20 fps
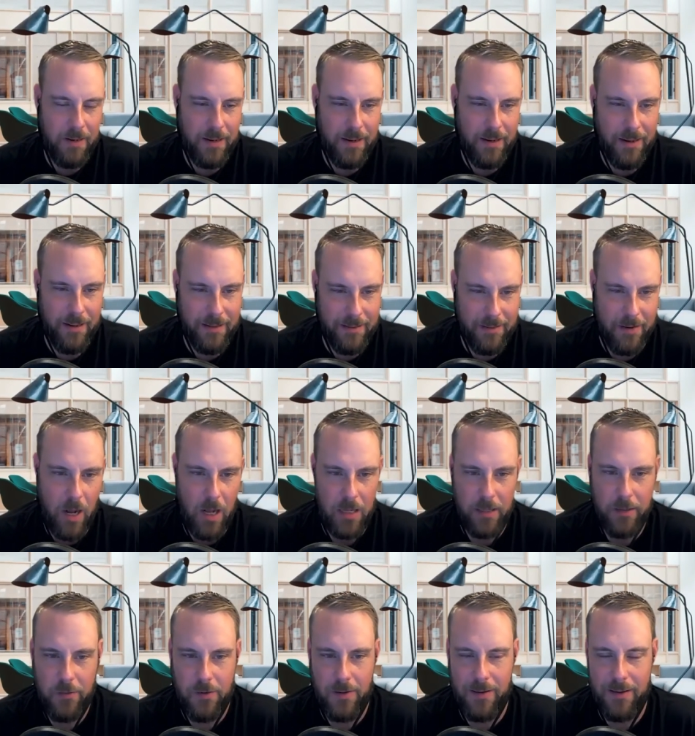uh,
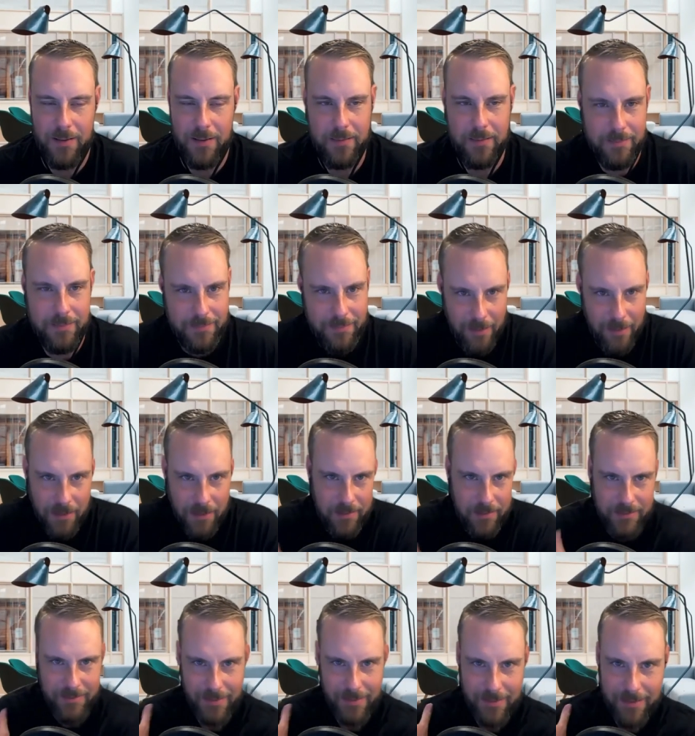knowledge on
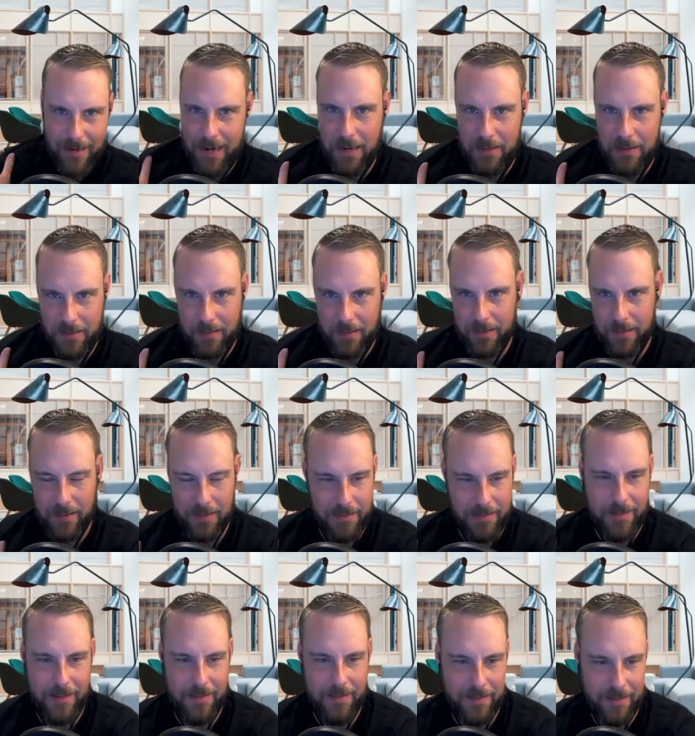on on anything that
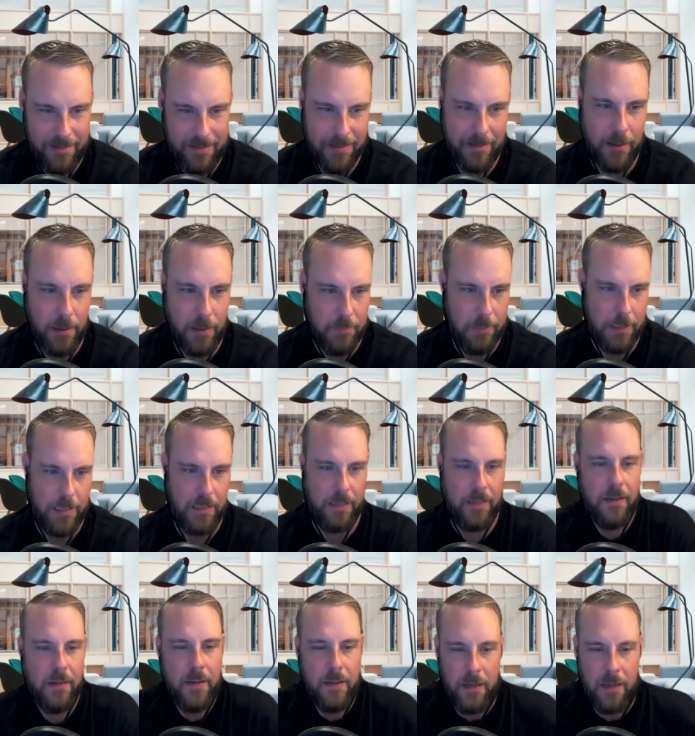that that they're going to
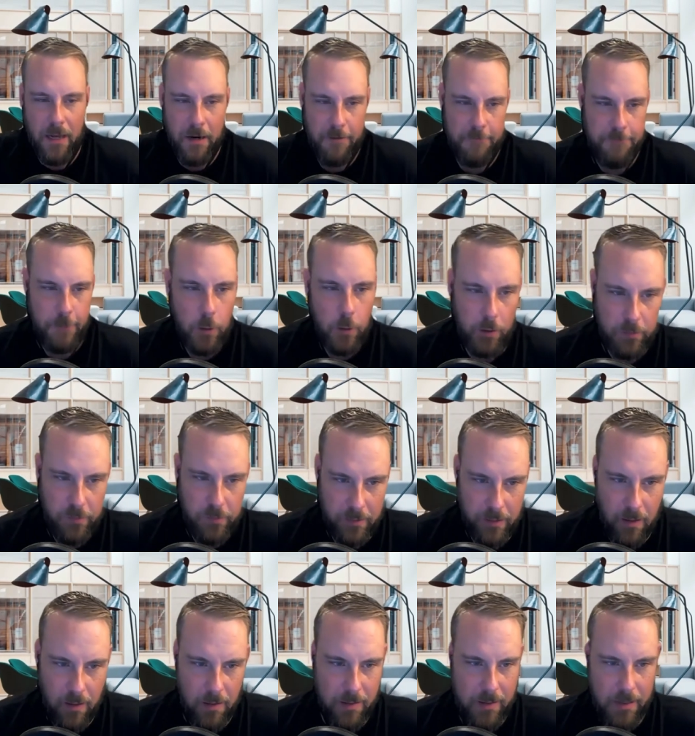be kind of
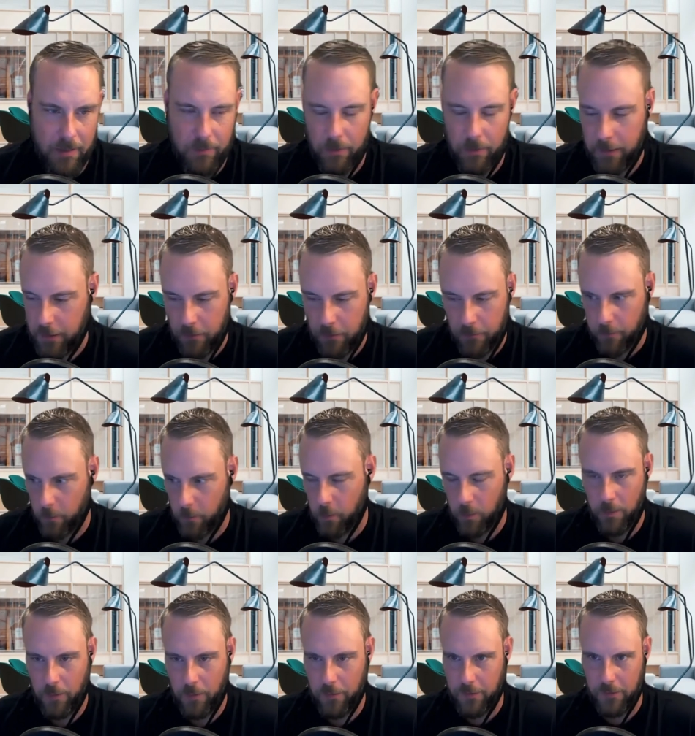focusing on either in q4
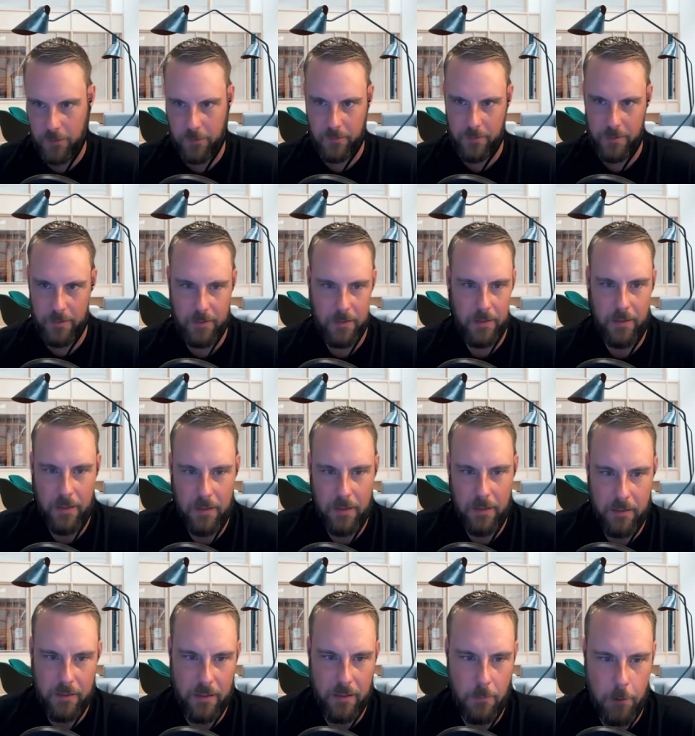or just in the
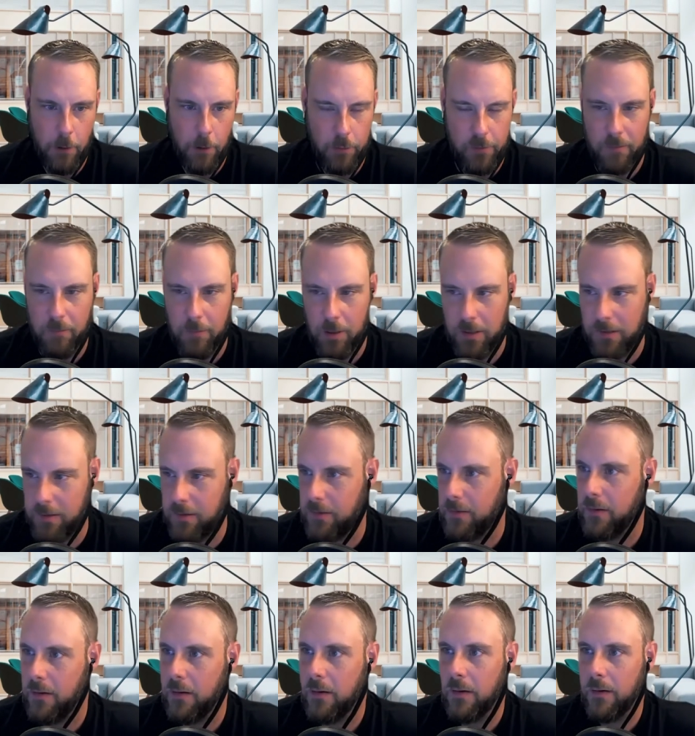in the approaching
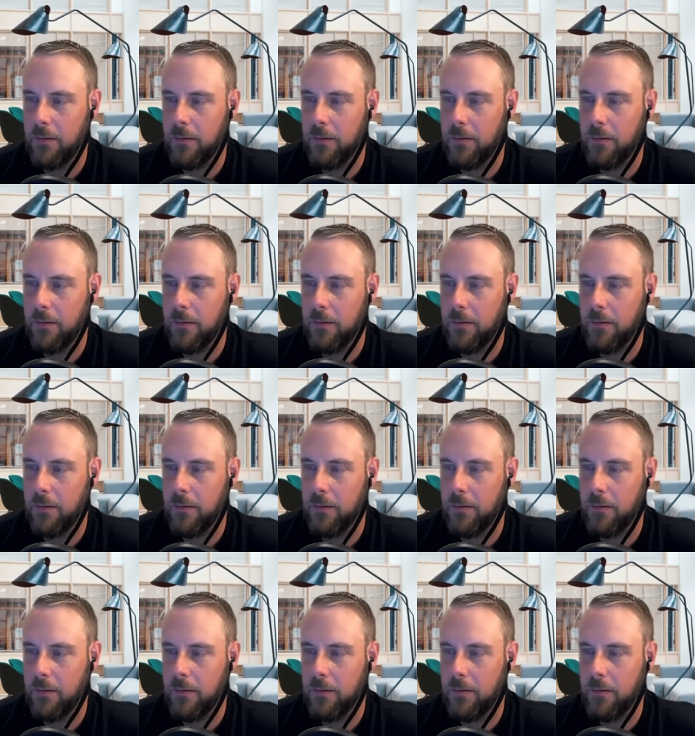months